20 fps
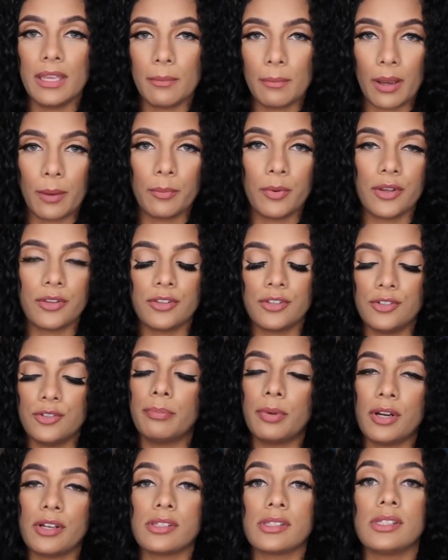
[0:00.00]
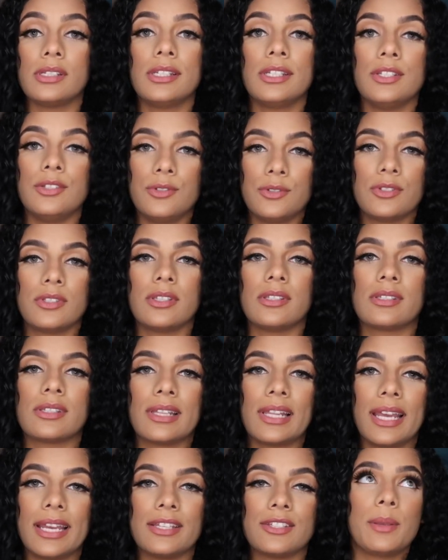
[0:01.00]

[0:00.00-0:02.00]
and my brother personally use this light.